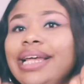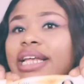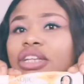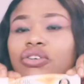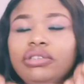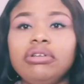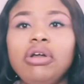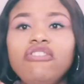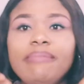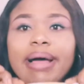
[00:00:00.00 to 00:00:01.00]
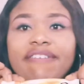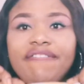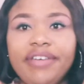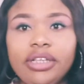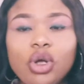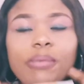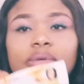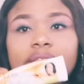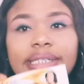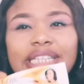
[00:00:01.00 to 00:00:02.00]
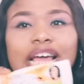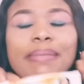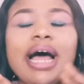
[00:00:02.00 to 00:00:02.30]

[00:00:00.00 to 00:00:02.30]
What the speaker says: didn't use it all over my face up to this time.